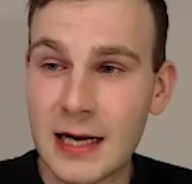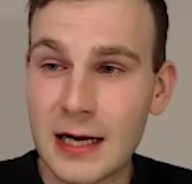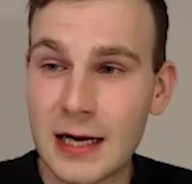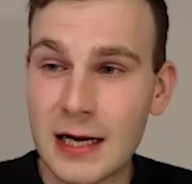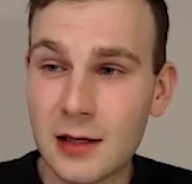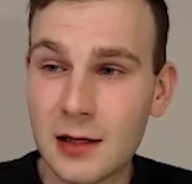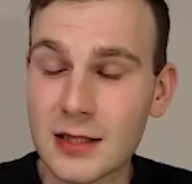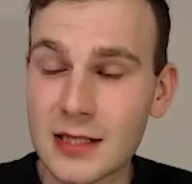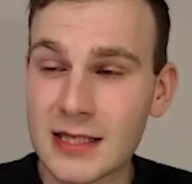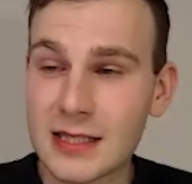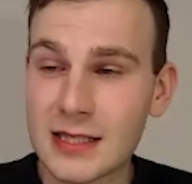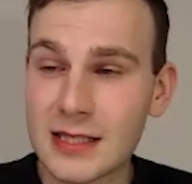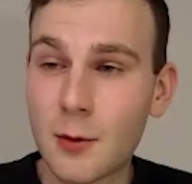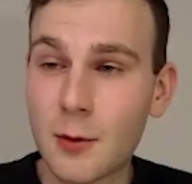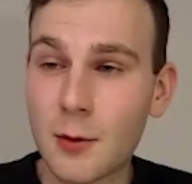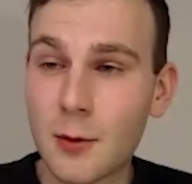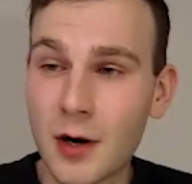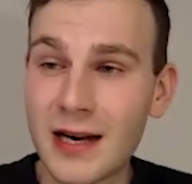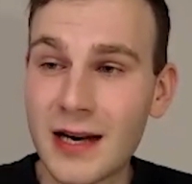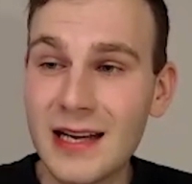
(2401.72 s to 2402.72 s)
tell
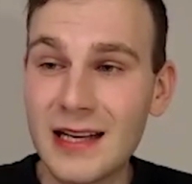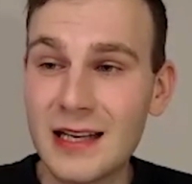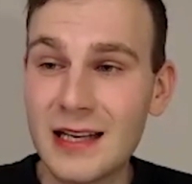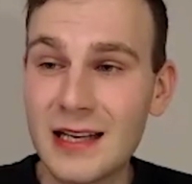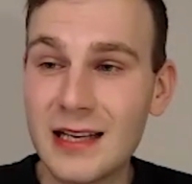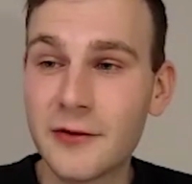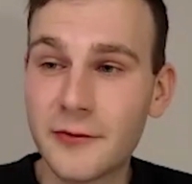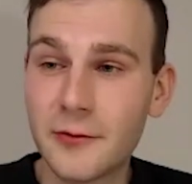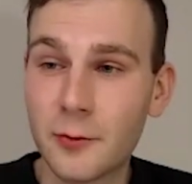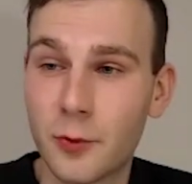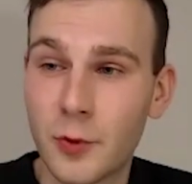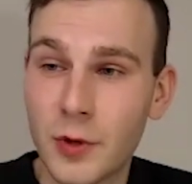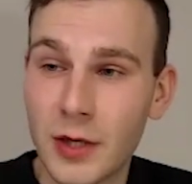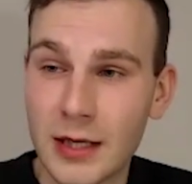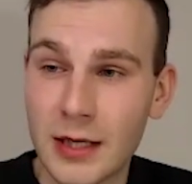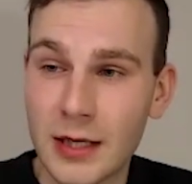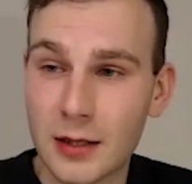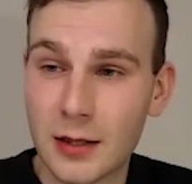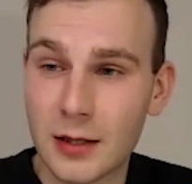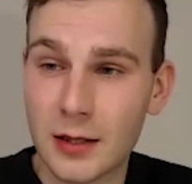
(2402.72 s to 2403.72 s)
someone if
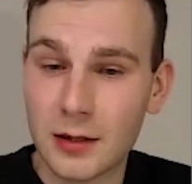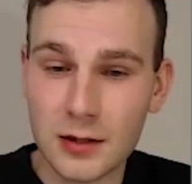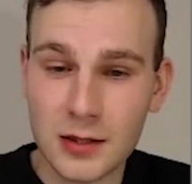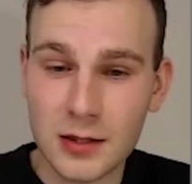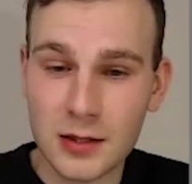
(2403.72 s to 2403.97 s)
we